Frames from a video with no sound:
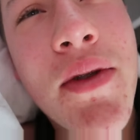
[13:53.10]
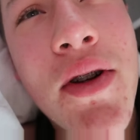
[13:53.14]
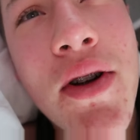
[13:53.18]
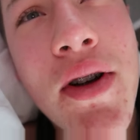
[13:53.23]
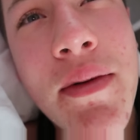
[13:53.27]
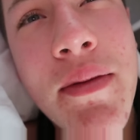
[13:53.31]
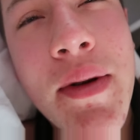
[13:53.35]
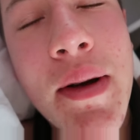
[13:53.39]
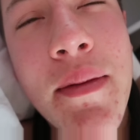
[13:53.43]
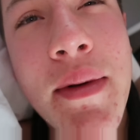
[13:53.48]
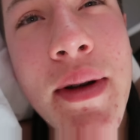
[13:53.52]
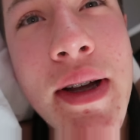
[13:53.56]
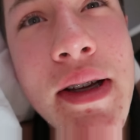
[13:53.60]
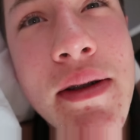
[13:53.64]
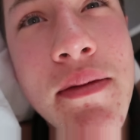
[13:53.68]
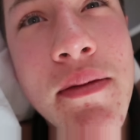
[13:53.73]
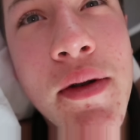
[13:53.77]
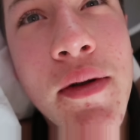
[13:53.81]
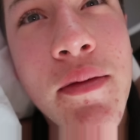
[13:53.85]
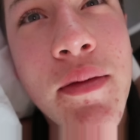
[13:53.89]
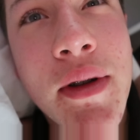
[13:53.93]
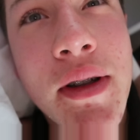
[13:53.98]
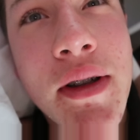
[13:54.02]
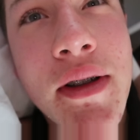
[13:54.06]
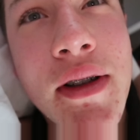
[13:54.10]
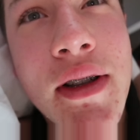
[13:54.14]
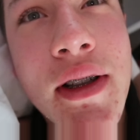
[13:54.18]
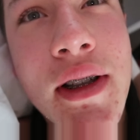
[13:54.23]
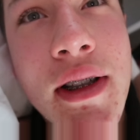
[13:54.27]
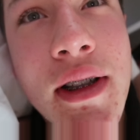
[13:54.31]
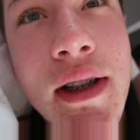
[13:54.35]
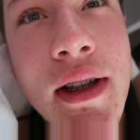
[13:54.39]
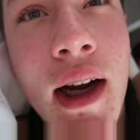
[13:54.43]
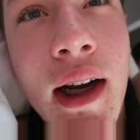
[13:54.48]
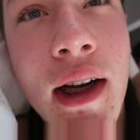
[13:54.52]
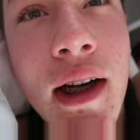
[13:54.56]
not in my best
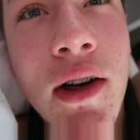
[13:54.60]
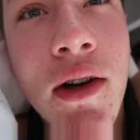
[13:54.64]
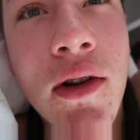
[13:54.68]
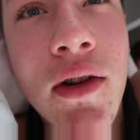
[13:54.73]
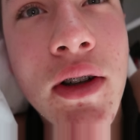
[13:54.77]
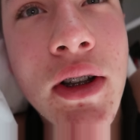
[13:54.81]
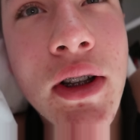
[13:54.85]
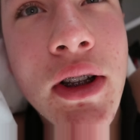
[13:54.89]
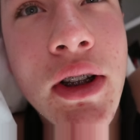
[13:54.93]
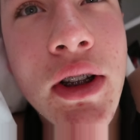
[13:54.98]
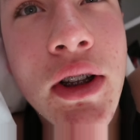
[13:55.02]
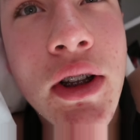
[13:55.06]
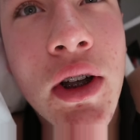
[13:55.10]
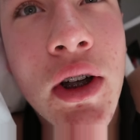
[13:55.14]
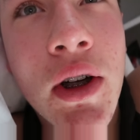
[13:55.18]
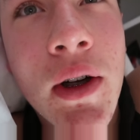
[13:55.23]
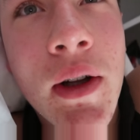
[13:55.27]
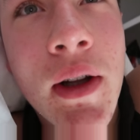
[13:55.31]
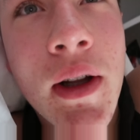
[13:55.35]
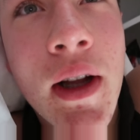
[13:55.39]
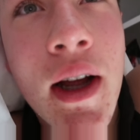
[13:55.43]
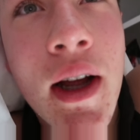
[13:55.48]
moments. I cannot